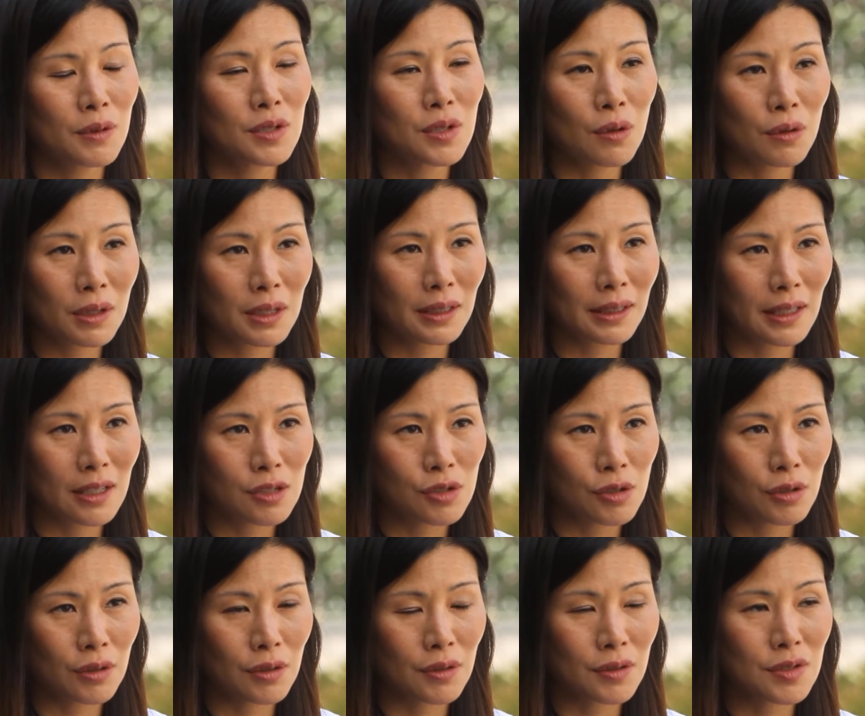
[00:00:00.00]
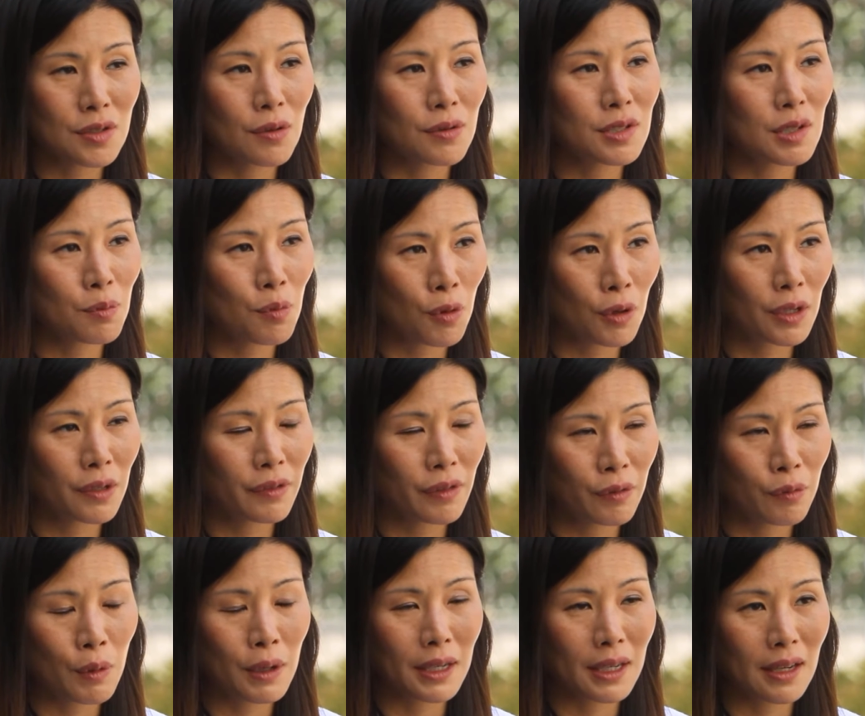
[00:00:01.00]
so collegial, so supportive
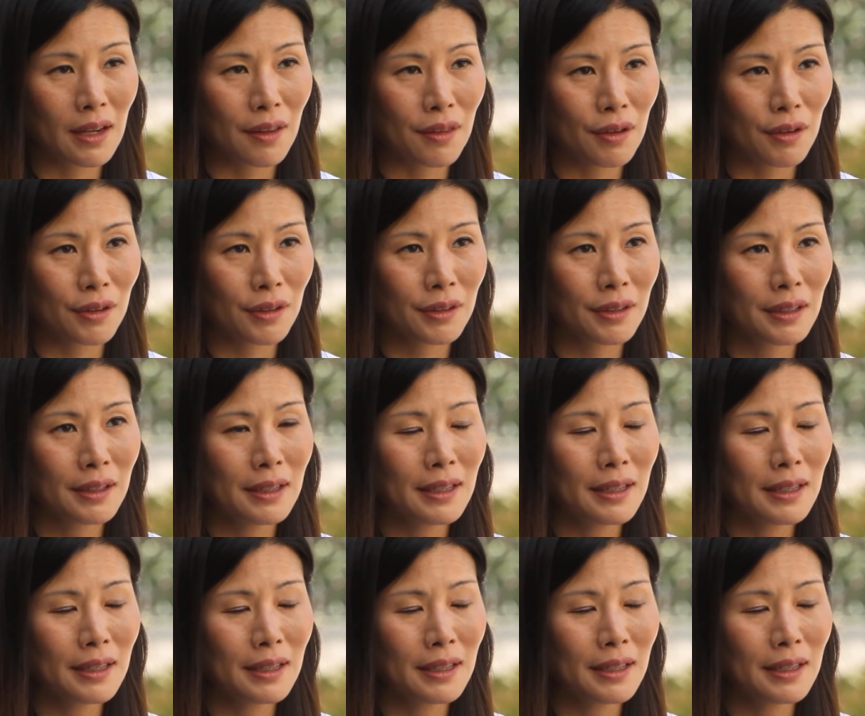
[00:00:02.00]
of one another.